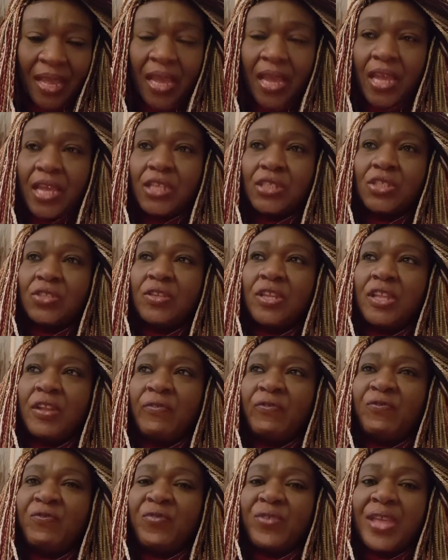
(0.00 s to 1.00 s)
The
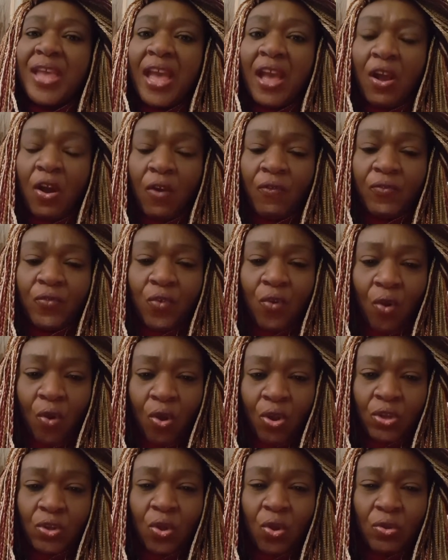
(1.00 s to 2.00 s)
fear of
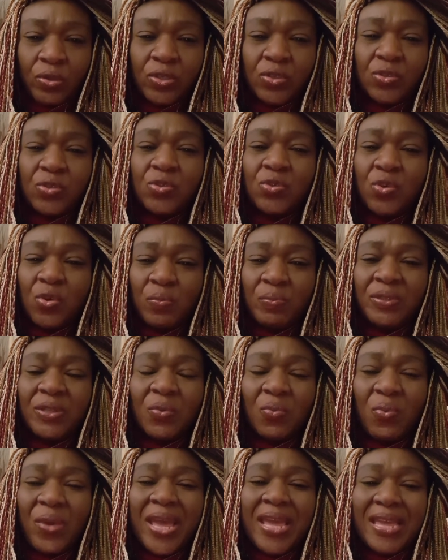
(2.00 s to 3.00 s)
God consumed the
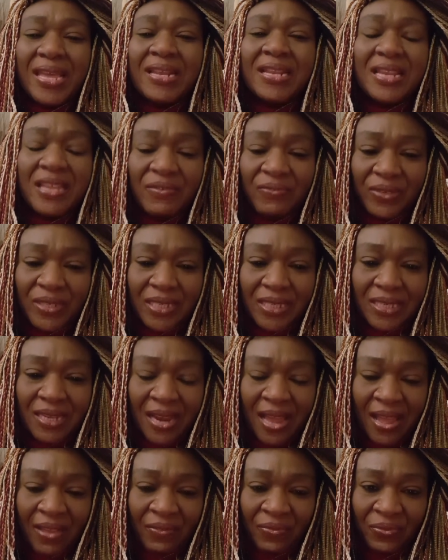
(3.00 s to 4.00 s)
way he lived his
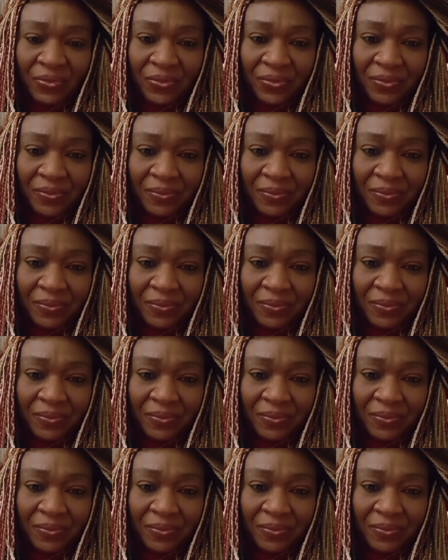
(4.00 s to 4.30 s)
life.